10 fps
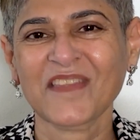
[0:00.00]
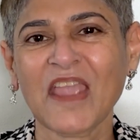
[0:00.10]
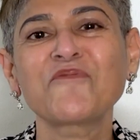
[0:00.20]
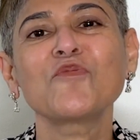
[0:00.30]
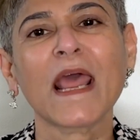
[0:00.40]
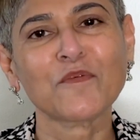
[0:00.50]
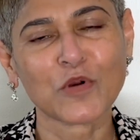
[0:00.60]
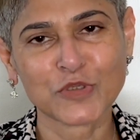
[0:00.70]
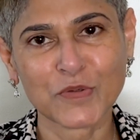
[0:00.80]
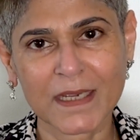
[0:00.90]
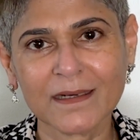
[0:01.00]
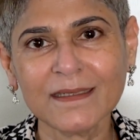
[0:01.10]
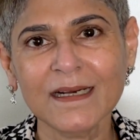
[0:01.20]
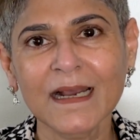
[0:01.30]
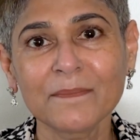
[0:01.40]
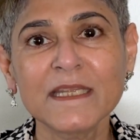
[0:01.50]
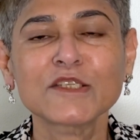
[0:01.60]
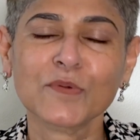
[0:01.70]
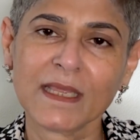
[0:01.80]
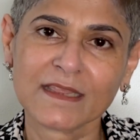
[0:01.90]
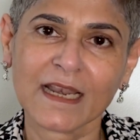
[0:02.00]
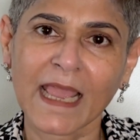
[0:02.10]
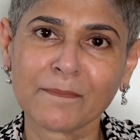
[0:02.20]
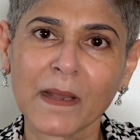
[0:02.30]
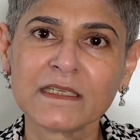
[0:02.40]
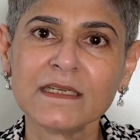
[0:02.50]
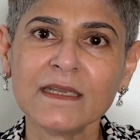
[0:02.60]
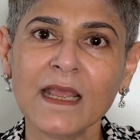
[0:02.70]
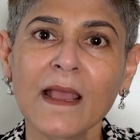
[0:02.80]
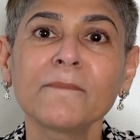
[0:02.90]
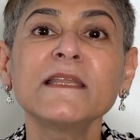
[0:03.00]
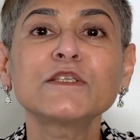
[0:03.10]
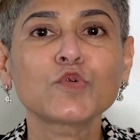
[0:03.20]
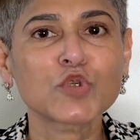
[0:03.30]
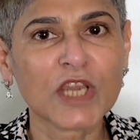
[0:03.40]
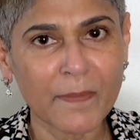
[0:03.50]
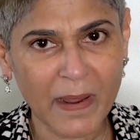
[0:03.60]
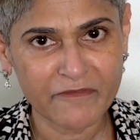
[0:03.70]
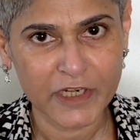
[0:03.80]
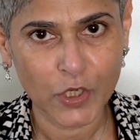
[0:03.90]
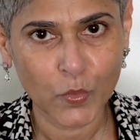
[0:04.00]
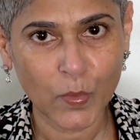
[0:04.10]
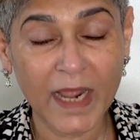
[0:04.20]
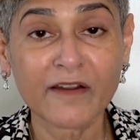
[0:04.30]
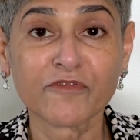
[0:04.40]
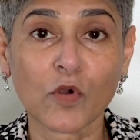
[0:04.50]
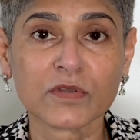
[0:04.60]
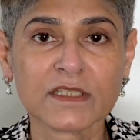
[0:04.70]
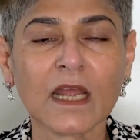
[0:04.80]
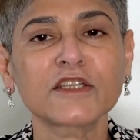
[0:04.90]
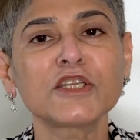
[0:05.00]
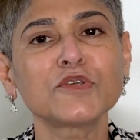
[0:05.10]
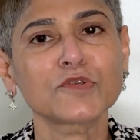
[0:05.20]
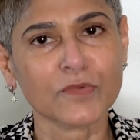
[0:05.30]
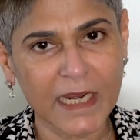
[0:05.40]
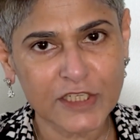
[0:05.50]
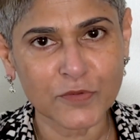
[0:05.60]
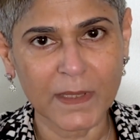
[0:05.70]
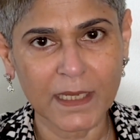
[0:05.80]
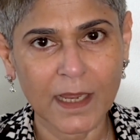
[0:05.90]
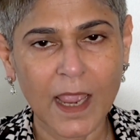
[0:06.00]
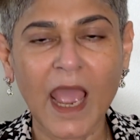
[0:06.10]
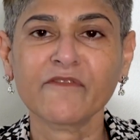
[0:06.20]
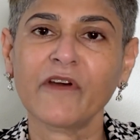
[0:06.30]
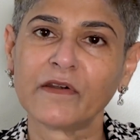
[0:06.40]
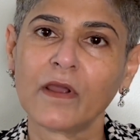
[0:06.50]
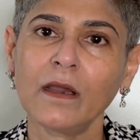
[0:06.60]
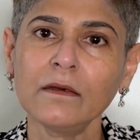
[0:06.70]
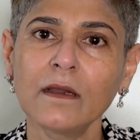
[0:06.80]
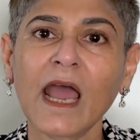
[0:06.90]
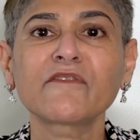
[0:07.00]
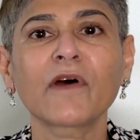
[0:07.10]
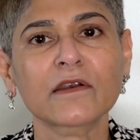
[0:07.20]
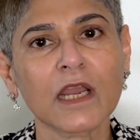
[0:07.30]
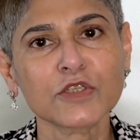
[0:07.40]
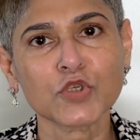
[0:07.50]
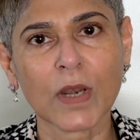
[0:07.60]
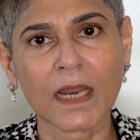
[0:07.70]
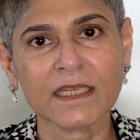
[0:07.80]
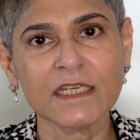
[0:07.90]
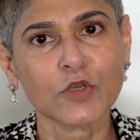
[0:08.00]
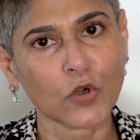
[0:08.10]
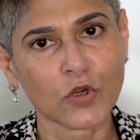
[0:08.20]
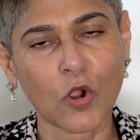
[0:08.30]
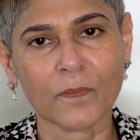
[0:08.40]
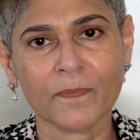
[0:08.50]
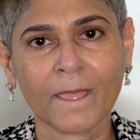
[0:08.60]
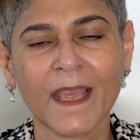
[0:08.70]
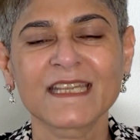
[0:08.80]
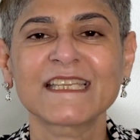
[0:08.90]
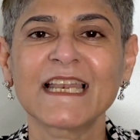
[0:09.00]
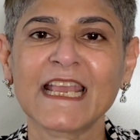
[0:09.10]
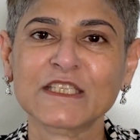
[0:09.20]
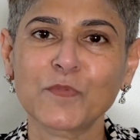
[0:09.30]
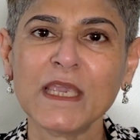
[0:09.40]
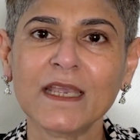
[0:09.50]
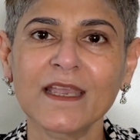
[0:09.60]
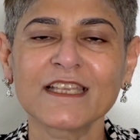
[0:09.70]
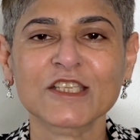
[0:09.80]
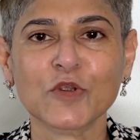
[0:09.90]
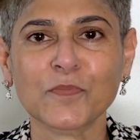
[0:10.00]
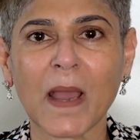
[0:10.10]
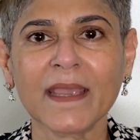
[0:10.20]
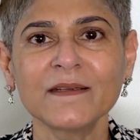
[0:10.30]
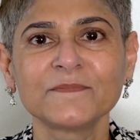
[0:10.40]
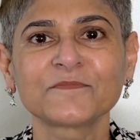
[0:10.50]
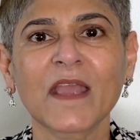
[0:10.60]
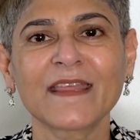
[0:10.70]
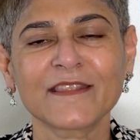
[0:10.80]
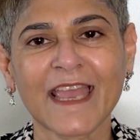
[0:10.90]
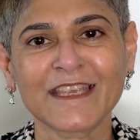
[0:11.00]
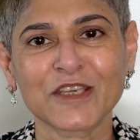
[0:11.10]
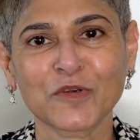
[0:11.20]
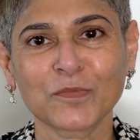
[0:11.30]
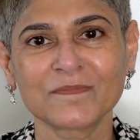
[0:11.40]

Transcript: If you like what you hear, please do hit the like button, please do share my video, and of course, continue to write to me at varkha@varkhachulani.com. Till next week, it's goodbye and thank you.